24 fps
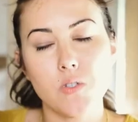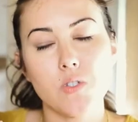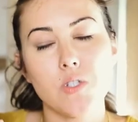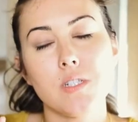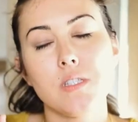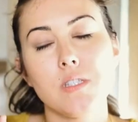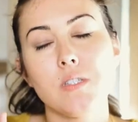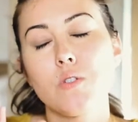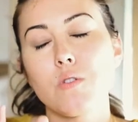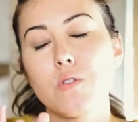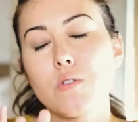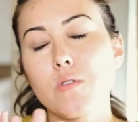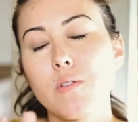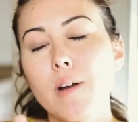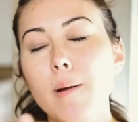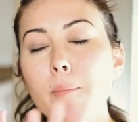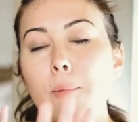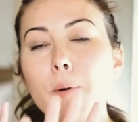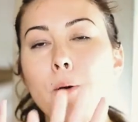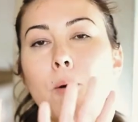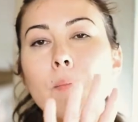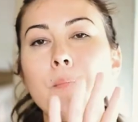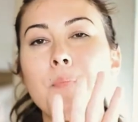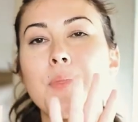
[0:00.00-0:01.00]
So just
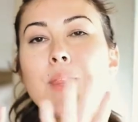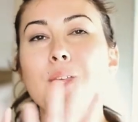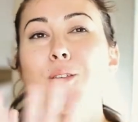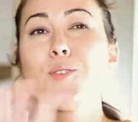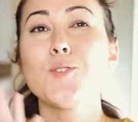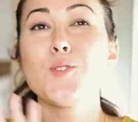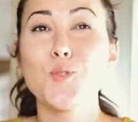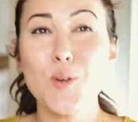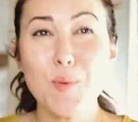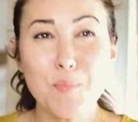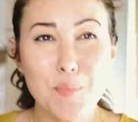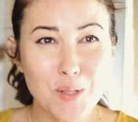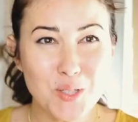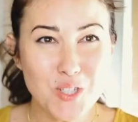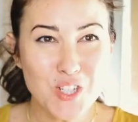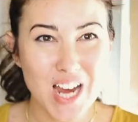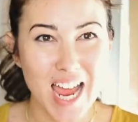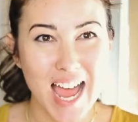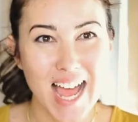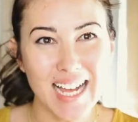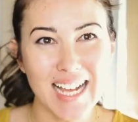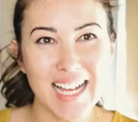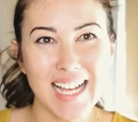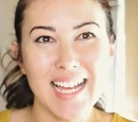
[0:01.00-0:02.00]
triple
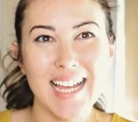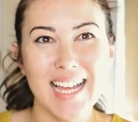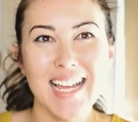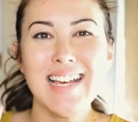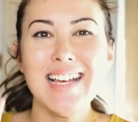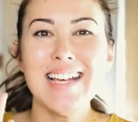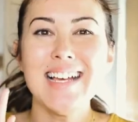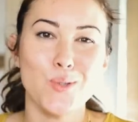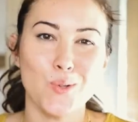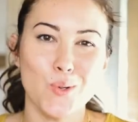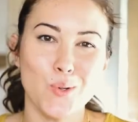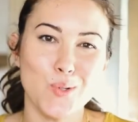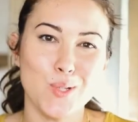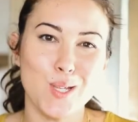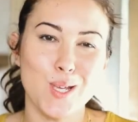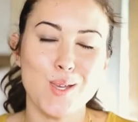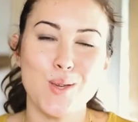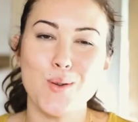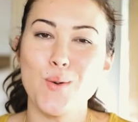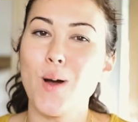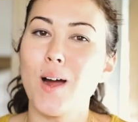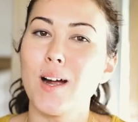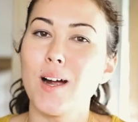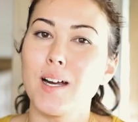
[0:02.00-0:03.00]
check the schools
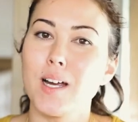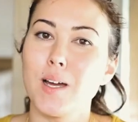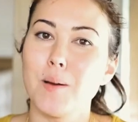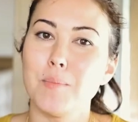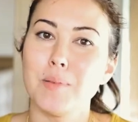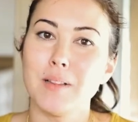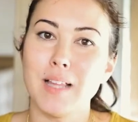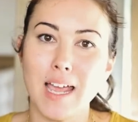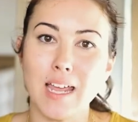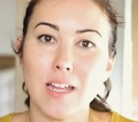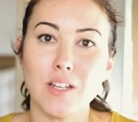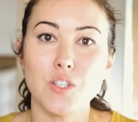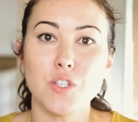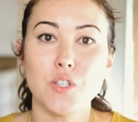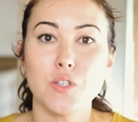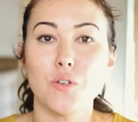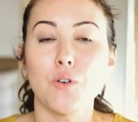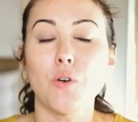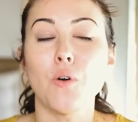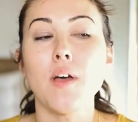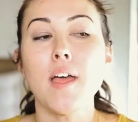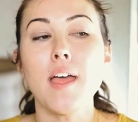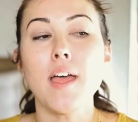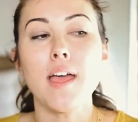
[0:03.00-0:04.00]
that you are applying
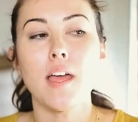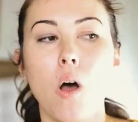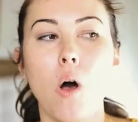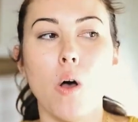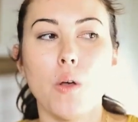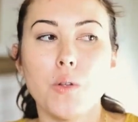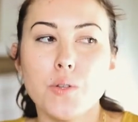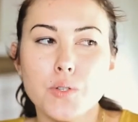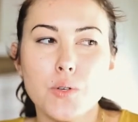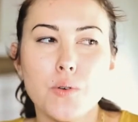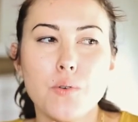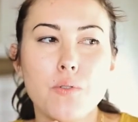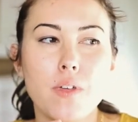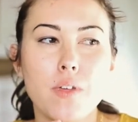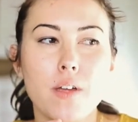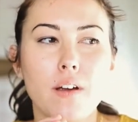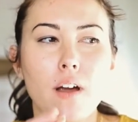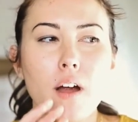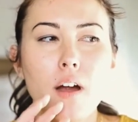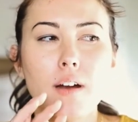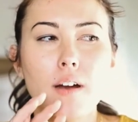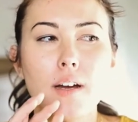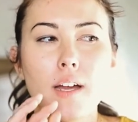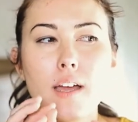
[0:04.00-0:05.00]
to. And also
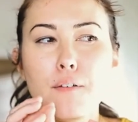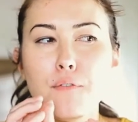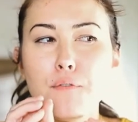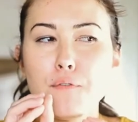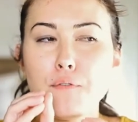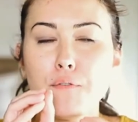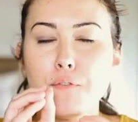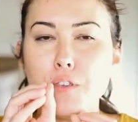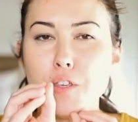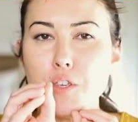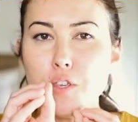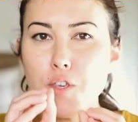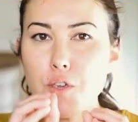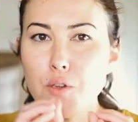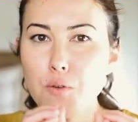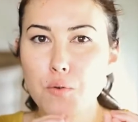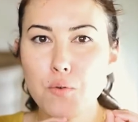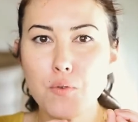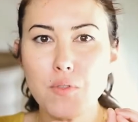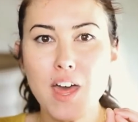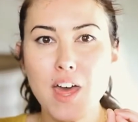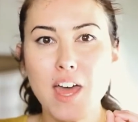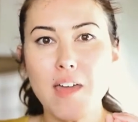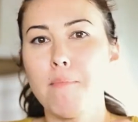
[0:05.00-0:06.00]
there are a
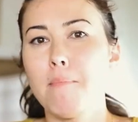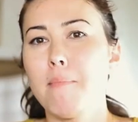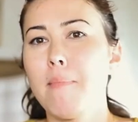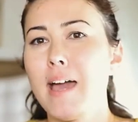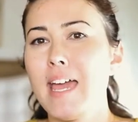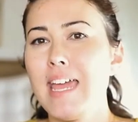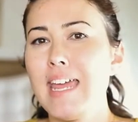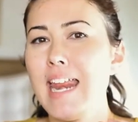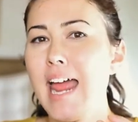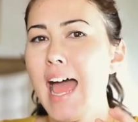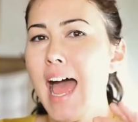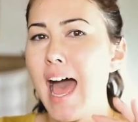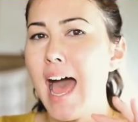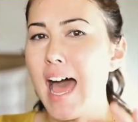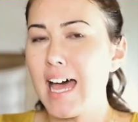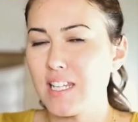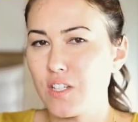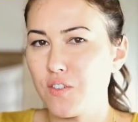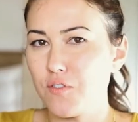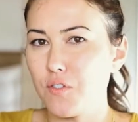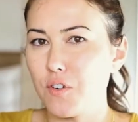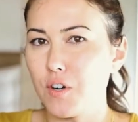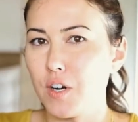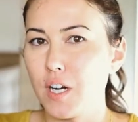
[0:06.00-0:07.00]
few that might
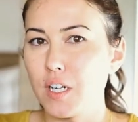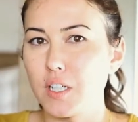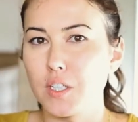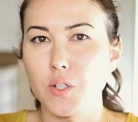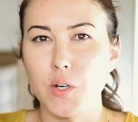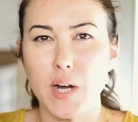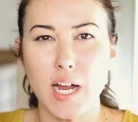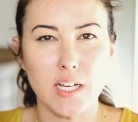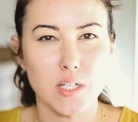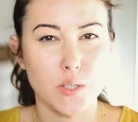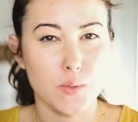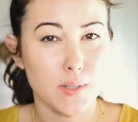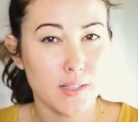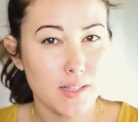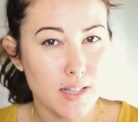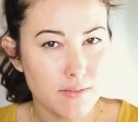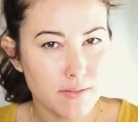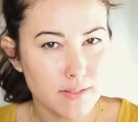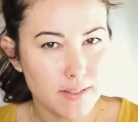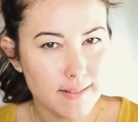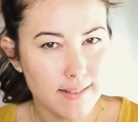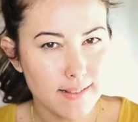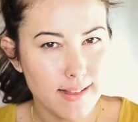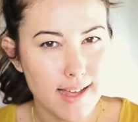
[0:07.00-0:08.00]
ask for a graduate
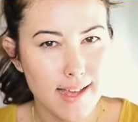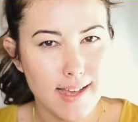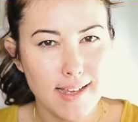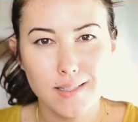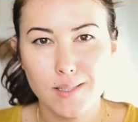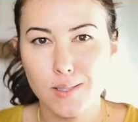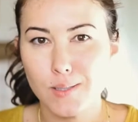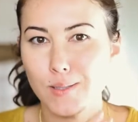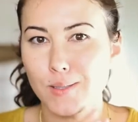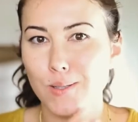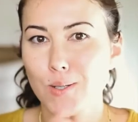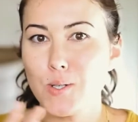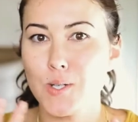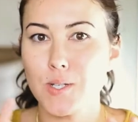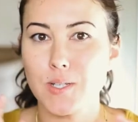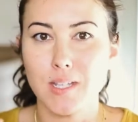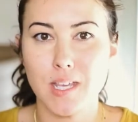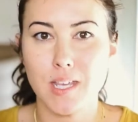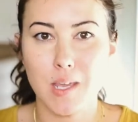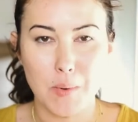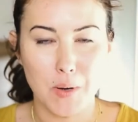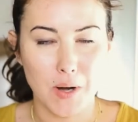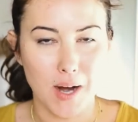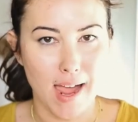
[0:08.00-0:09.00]
level class, so
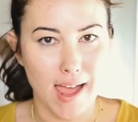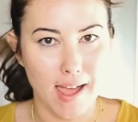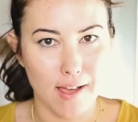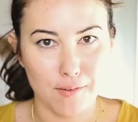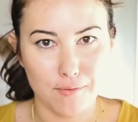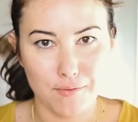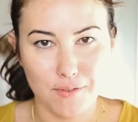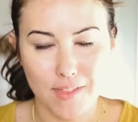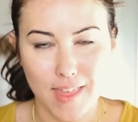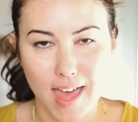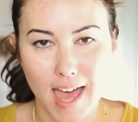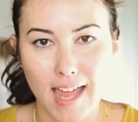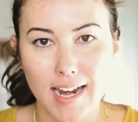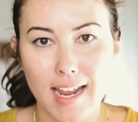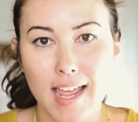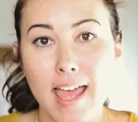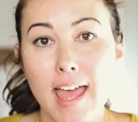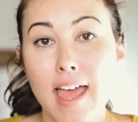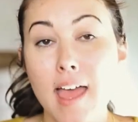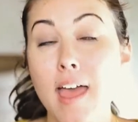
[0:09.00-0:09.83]
just keep your eye out for that.